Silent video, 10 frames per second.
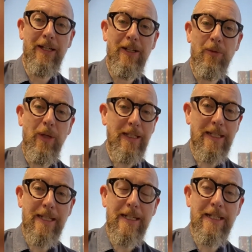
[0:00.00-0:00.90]

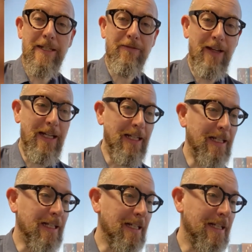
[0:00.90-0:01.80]
weaknesses and his
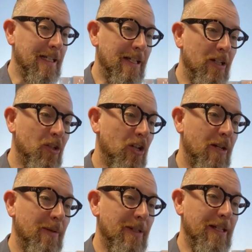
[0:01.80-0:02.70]
failings, and he
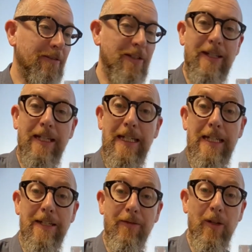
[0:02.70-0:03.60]
described himself as the
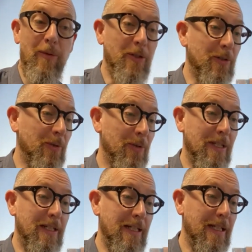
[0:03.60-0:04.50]
least of the apostles
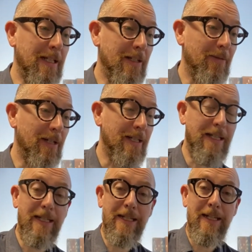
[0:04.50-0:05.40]
in his later
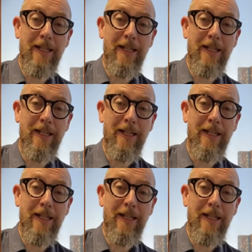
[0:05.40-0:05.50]
writings,